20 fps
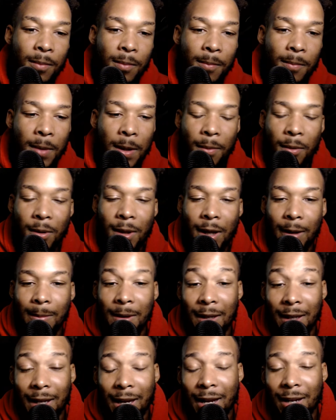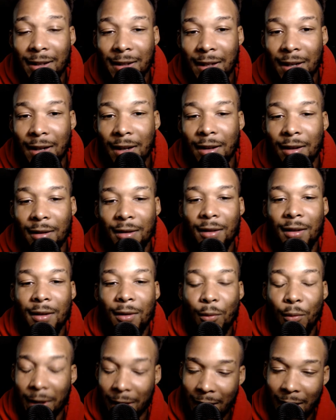people like me can't see it.
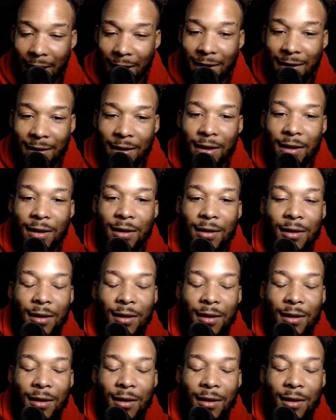We can see it.